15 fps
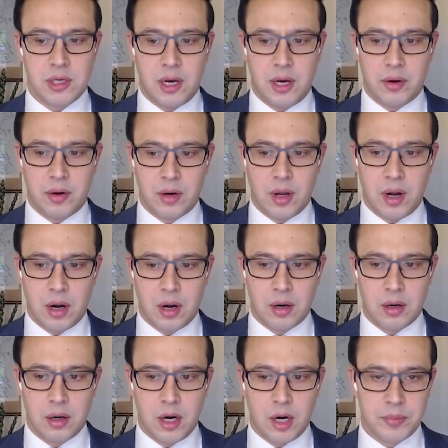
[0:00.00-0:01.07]
on
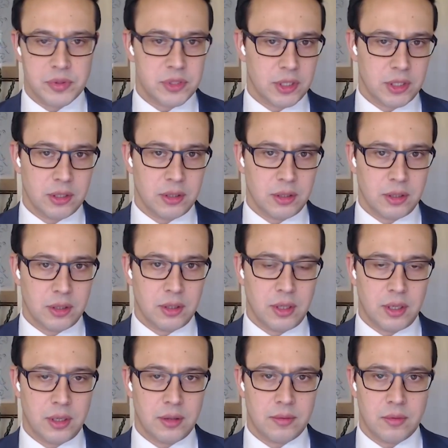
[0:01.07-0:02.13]
our
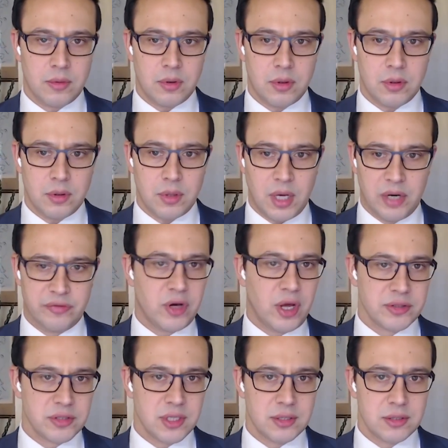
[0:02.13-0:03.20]
particular kind of
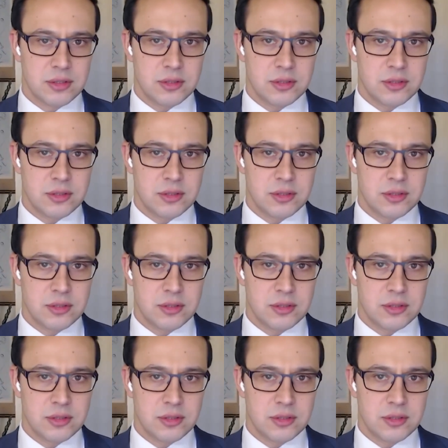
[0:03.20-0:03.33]
content.